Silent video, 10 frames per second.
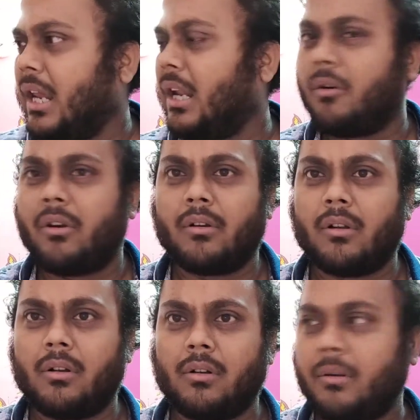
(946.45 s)
in
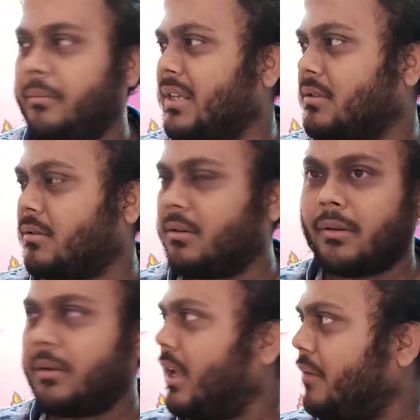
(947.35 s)
our
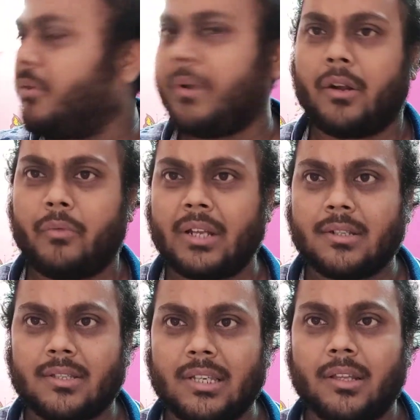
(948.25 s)
everywhere we can
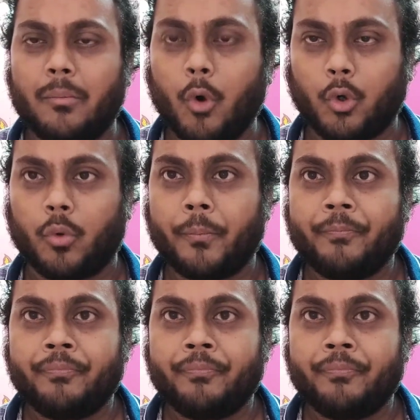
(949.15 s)
just see the motor.